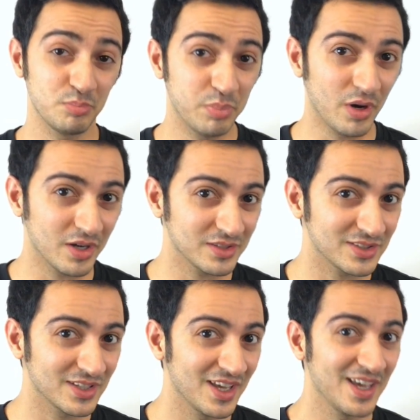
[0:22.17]

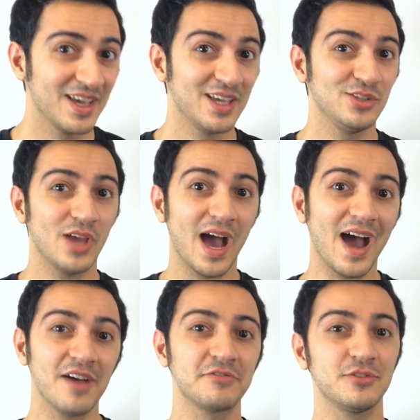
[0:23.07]
but you
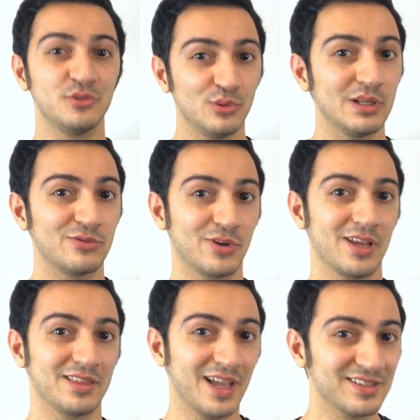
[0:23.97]
have to do it
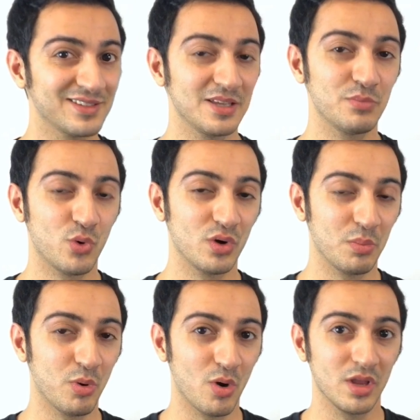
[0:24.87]
right. That's the
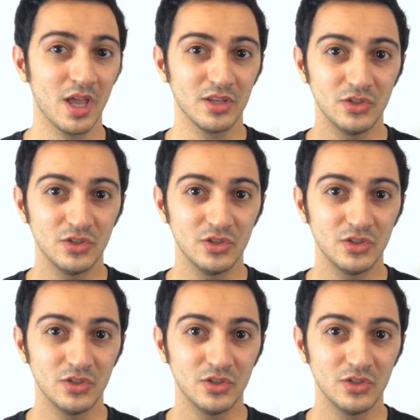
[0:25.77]
important part.